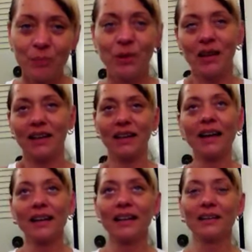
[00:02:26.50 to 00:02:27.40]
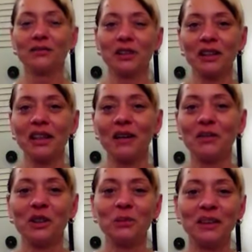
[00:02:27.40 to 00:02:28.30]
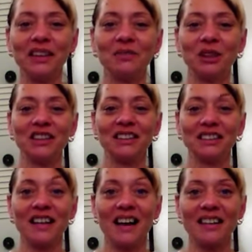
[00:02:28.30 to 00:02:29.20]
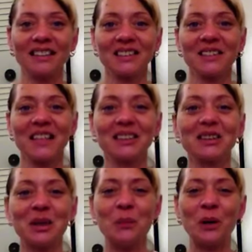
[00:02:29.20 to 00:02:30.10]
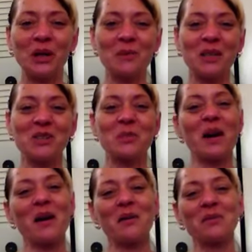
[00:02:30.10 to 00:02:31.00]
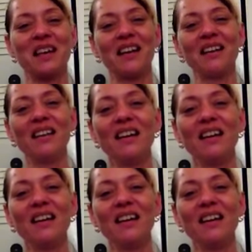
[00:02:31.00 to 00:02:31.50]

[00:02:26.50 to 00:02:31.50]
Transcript: but I kind of get the feeling I will be wanting a snack. So that's pretty much my update.